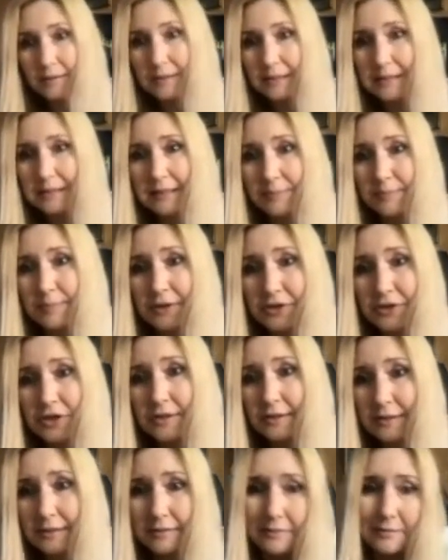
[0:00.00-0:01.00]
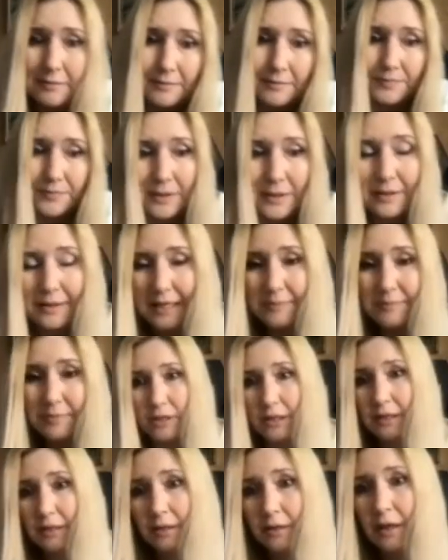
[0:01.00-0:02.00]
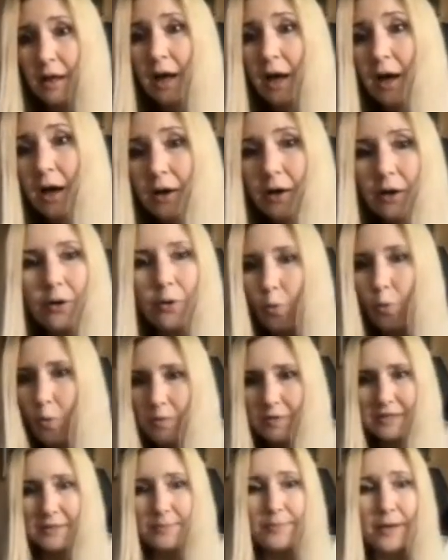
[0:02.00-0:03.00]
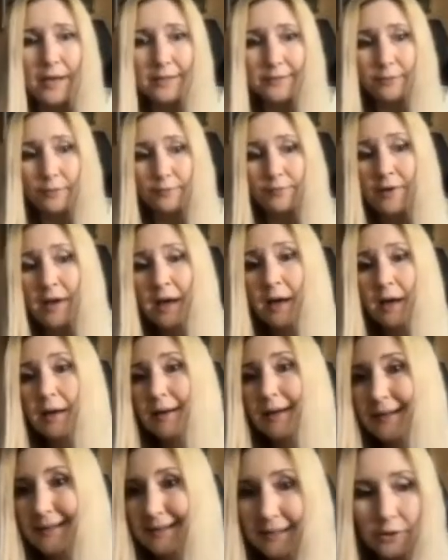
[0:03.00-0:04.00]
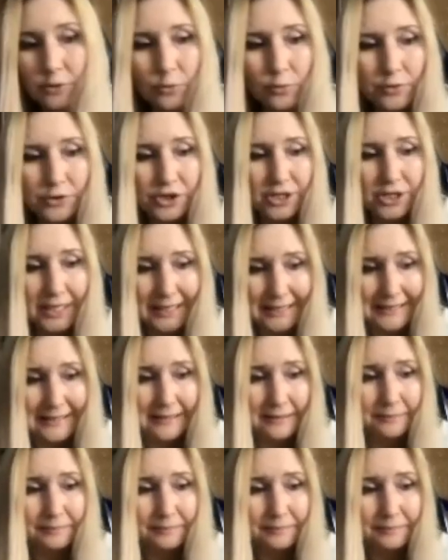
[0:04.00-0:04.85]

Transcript: these expressions can be in all the parts of the ZNO test.